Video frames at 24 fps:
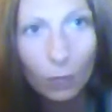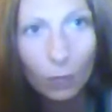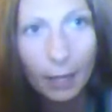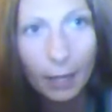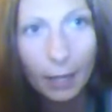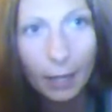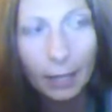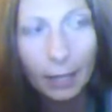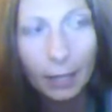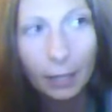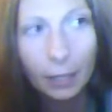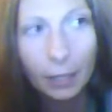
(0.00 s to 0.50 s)

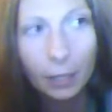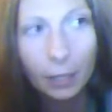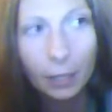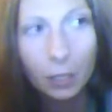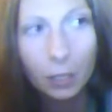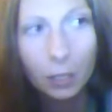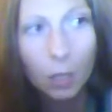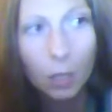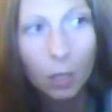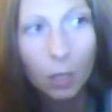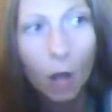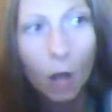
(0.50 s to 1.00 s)
and
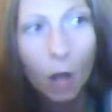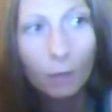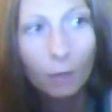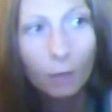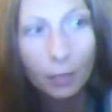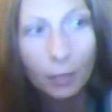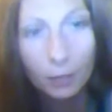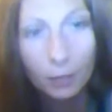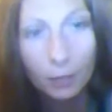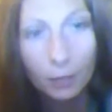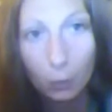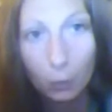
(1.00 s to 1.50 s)

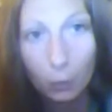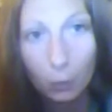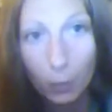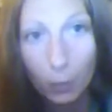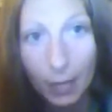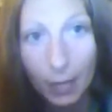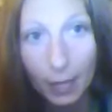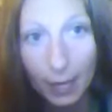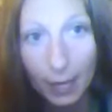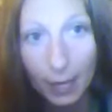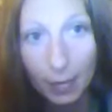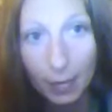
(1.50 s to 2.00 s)
confidence from
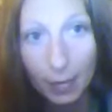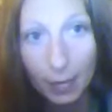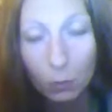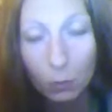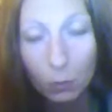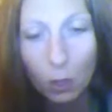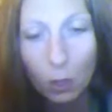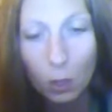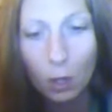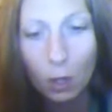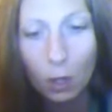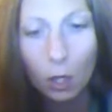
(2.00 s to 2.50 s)
within,
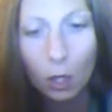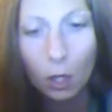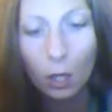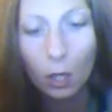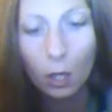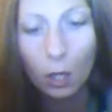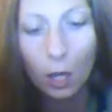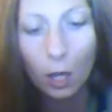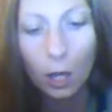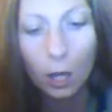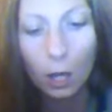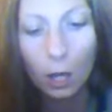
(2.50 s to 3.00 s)

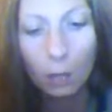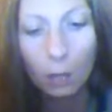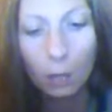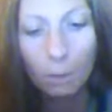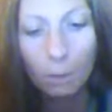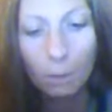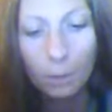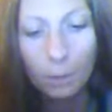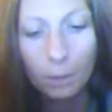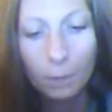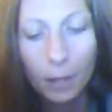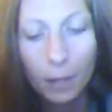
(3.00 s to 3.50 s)

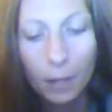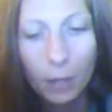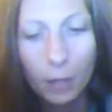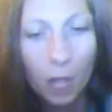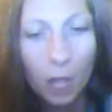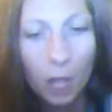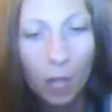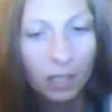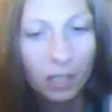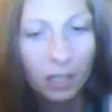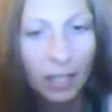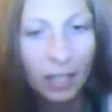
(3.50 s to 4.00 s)
and
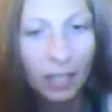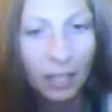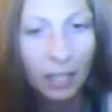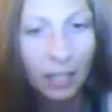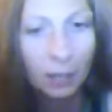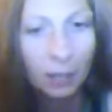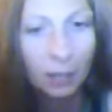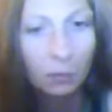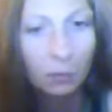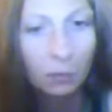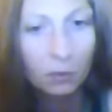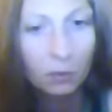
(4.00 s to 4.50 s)
not
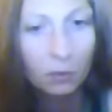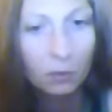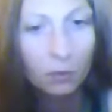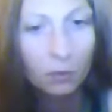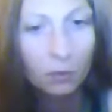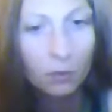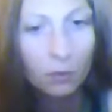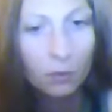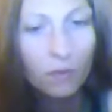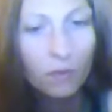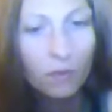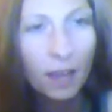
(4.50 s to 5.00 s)
letting
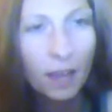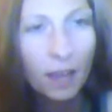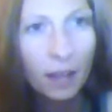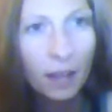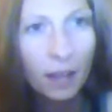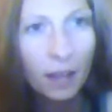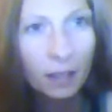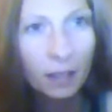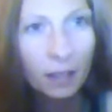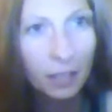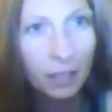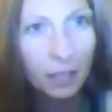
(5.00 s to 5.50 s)

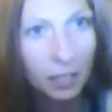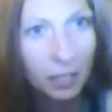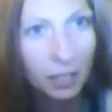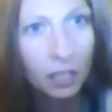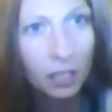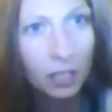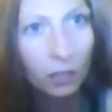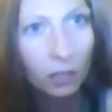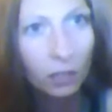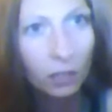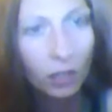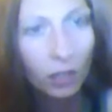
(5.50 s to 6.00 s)
that get
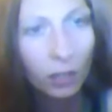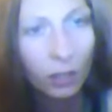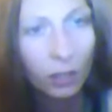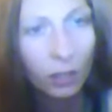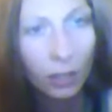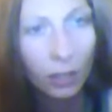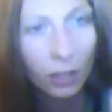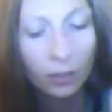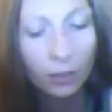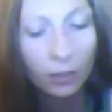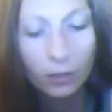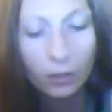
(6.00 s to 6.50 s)
to you, not
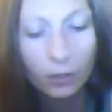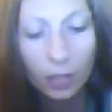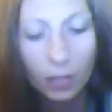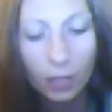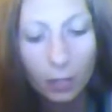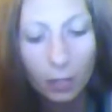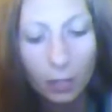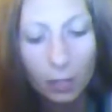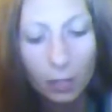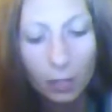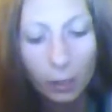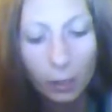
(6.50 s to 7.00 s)
letting others
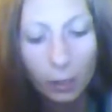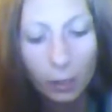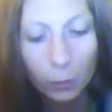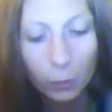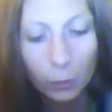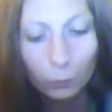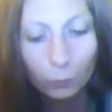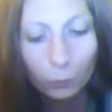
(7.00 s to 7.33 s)
get to you.